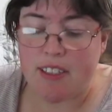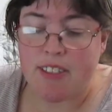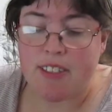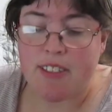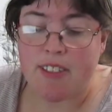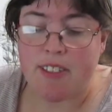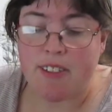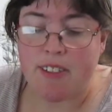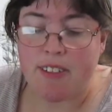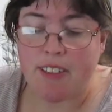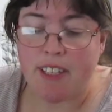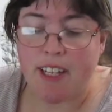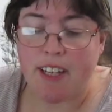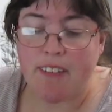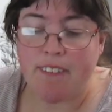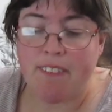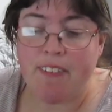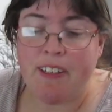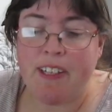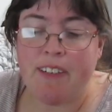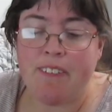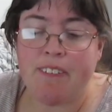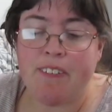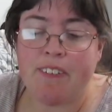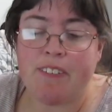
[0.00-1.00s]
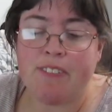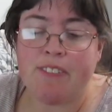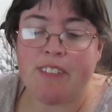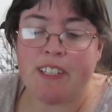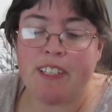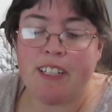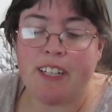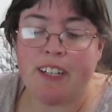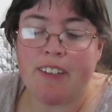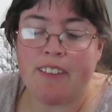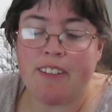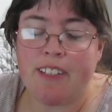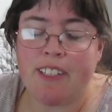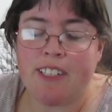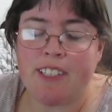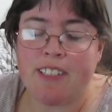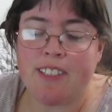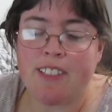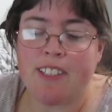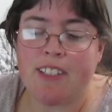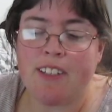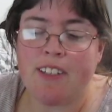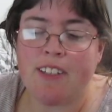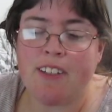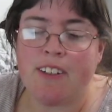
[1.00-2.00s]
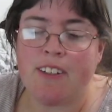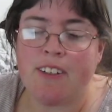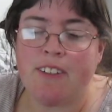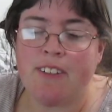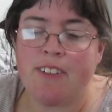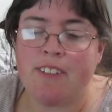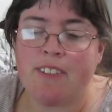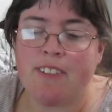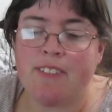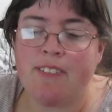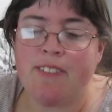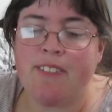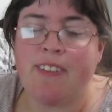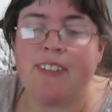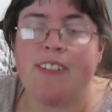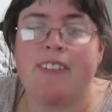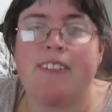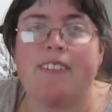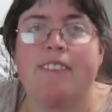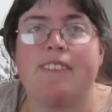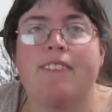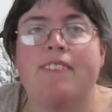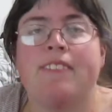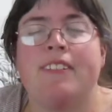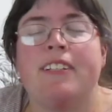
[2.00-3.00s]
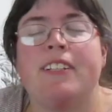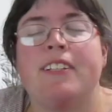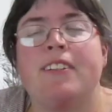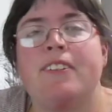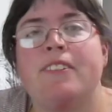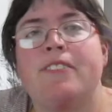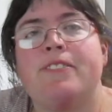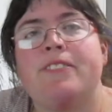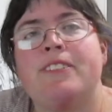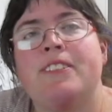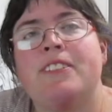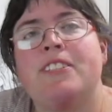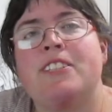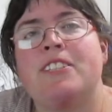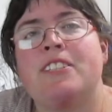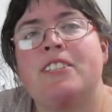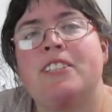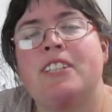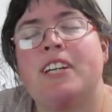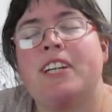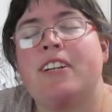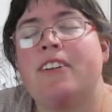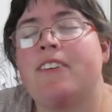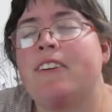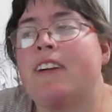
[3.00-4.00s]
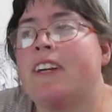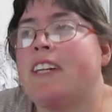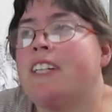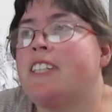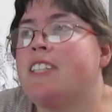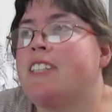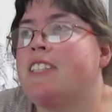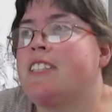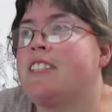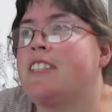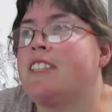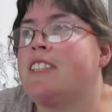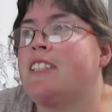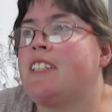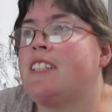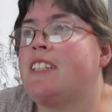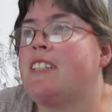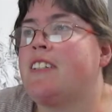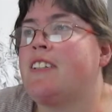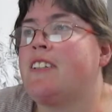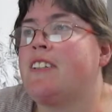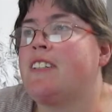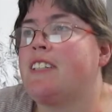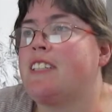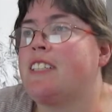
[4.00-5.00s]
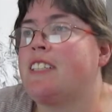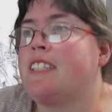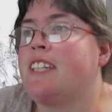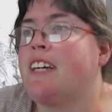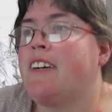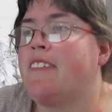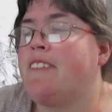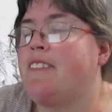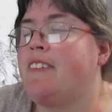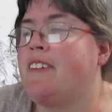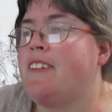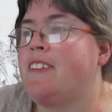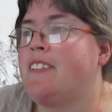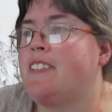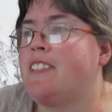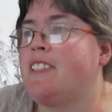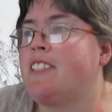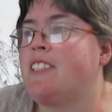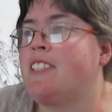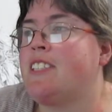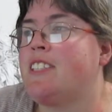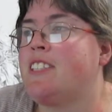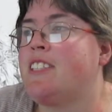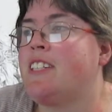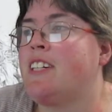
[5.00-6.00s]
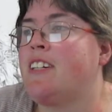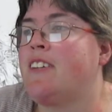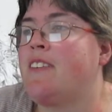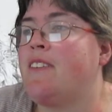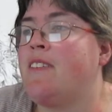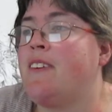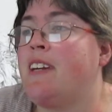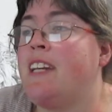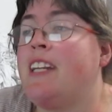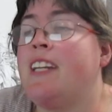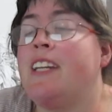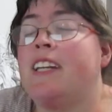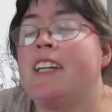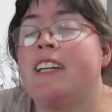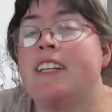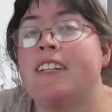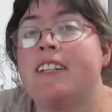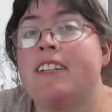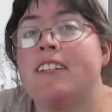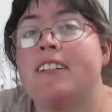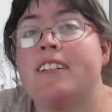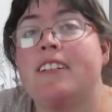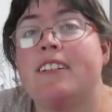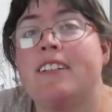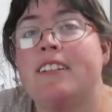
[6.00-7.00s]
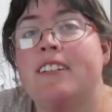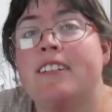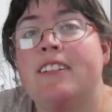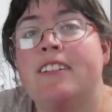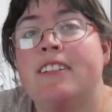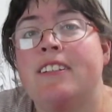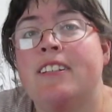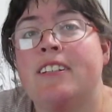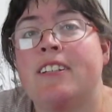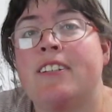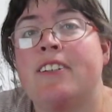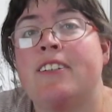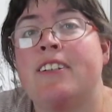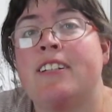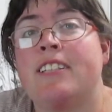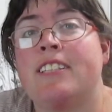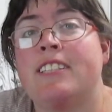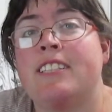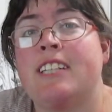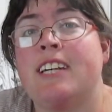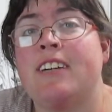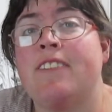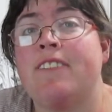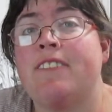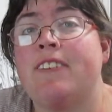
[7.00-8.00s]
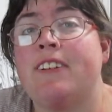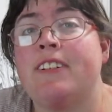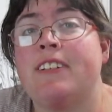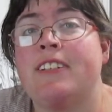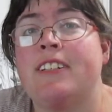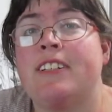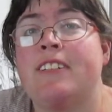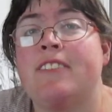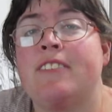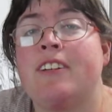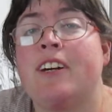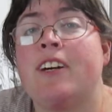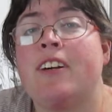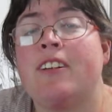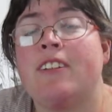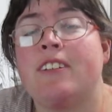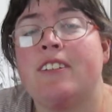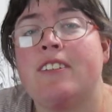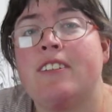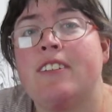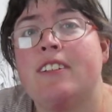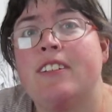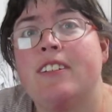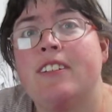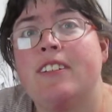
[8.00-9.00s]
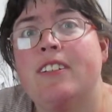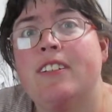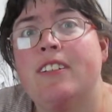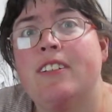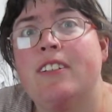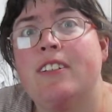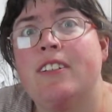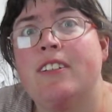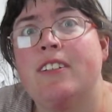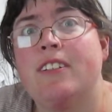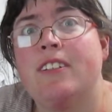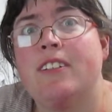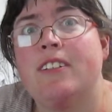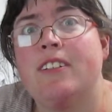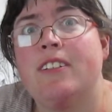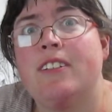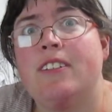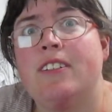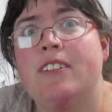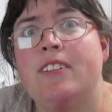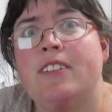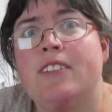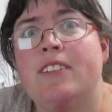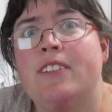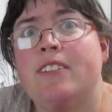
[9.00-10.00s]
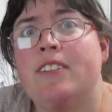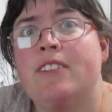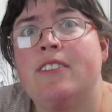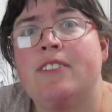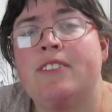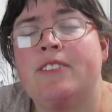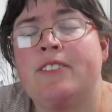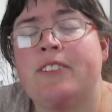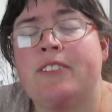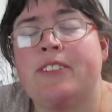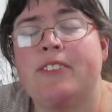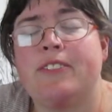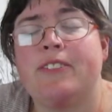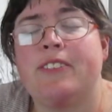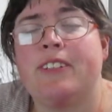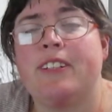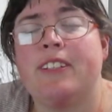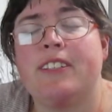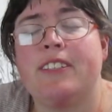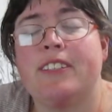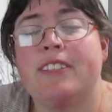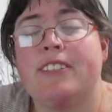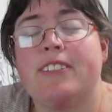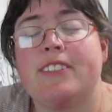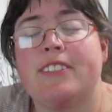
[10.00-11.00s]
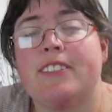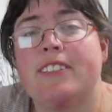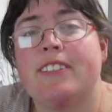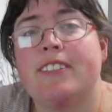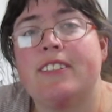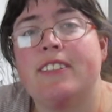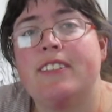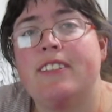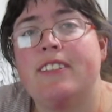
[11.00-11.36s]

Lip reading: let people figure out things on their own, but, you know, future generations need good examples, just like we needed the good example of our forefathers.